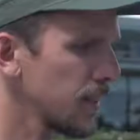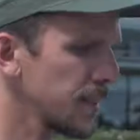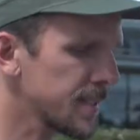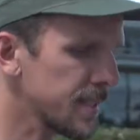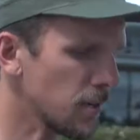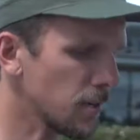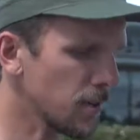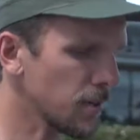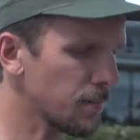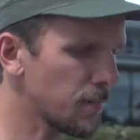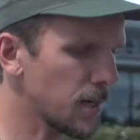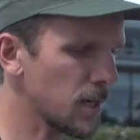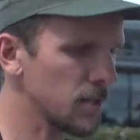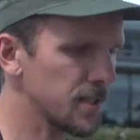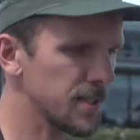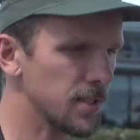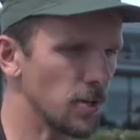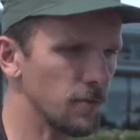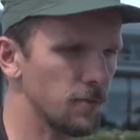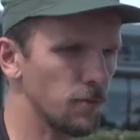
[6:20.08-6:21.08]
These are the
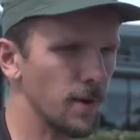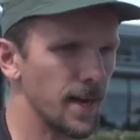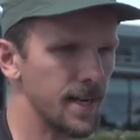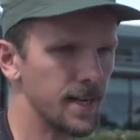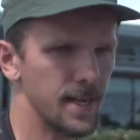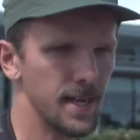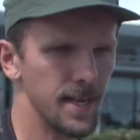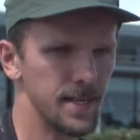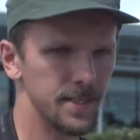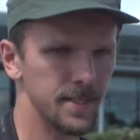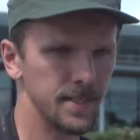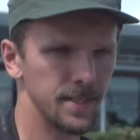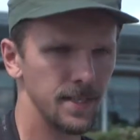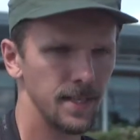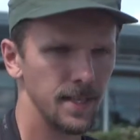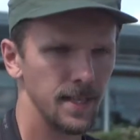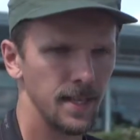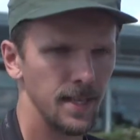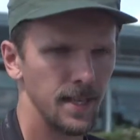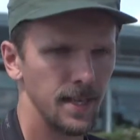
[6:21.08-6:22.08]
birds of wetlands
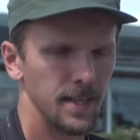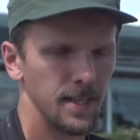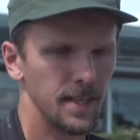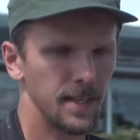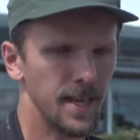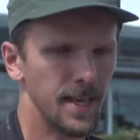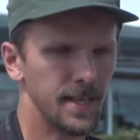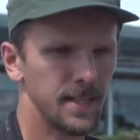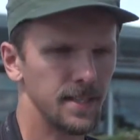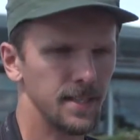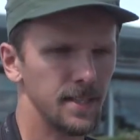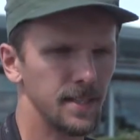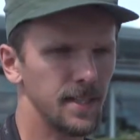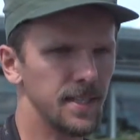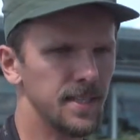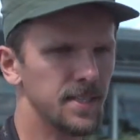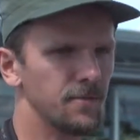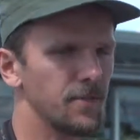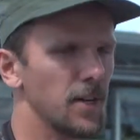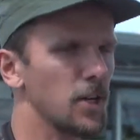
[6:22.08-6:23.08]
that
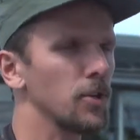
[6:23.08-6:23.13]
needs